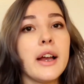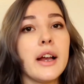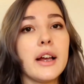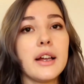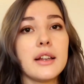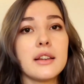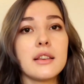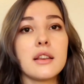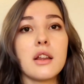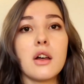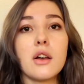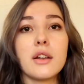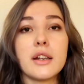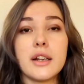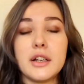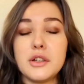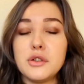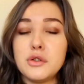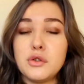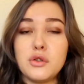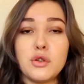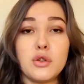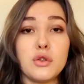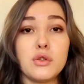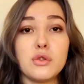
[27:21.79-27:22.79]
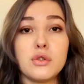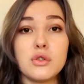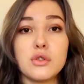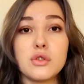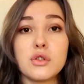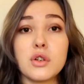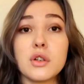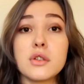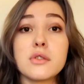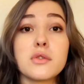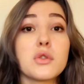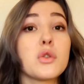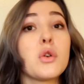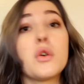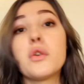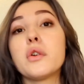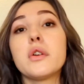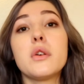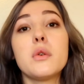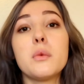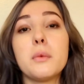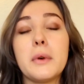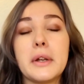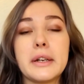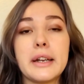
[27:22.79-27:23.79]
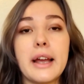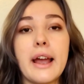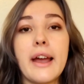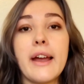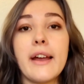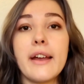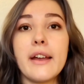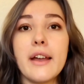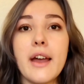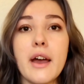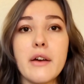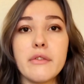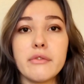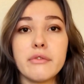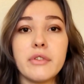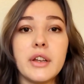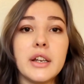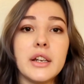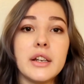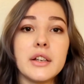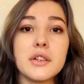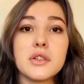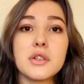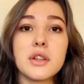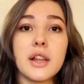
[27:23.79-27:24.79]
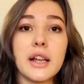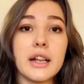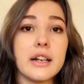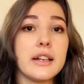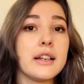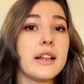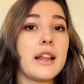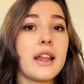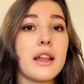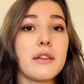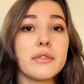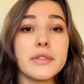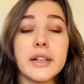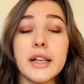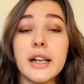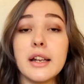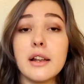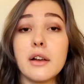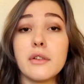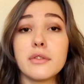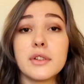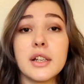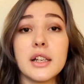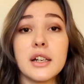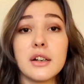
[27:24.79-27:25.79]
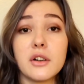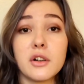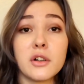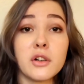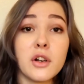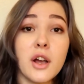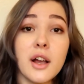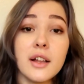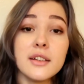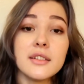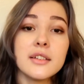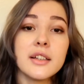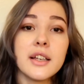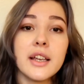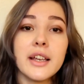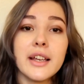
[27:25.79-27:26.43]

I thought I should just show you what I have finished and if I loved it or not.